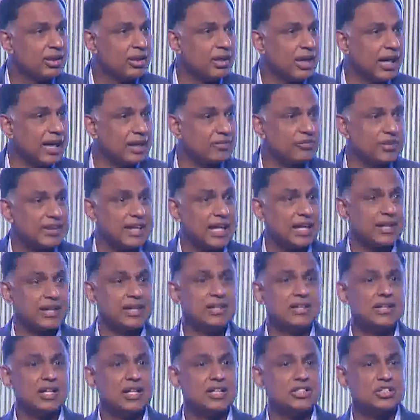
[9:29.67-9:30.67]
And with that
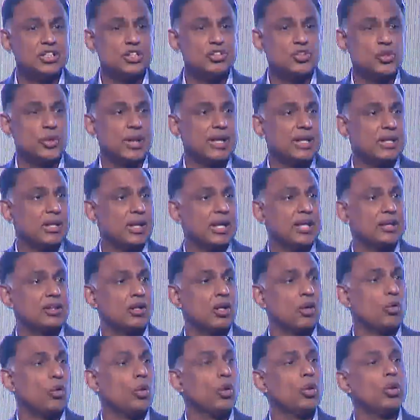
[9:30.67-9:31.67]
intelligence, you can collect a
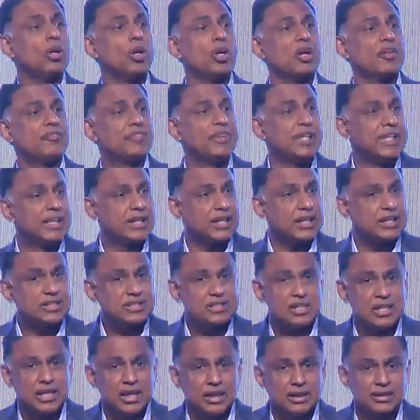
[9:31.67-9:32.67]
whole lot of details
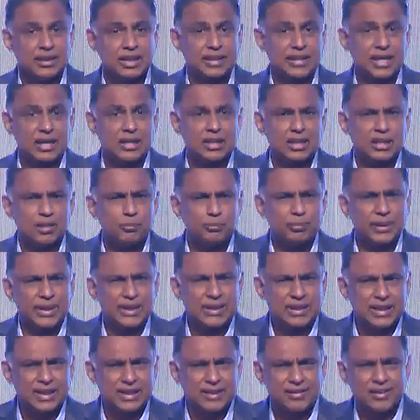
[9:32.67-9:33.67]
that can
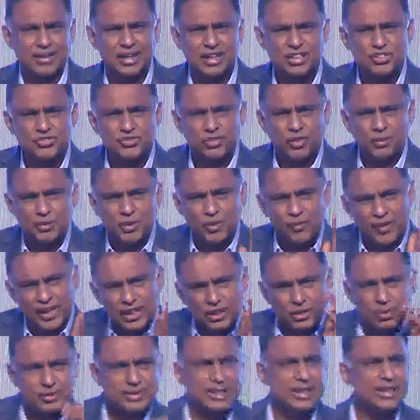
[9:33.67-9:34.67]
completely transform the way
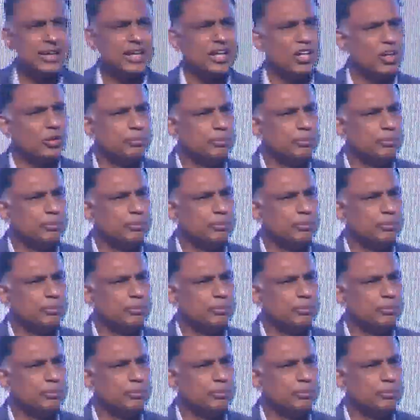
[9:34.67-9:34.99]
you're thinking of